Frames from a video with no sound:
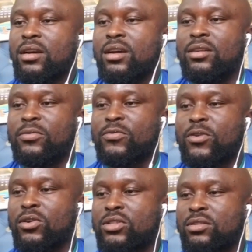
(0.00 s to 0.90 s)
And of
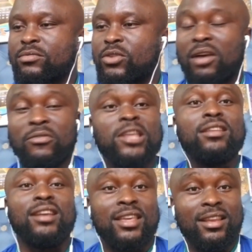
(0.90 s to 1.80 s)
course, you have
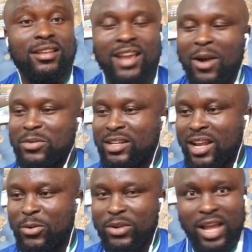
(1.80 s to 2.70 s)
the King Cal
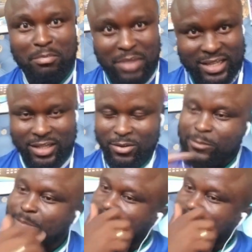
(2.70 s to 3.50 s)
Denero, the ambassador.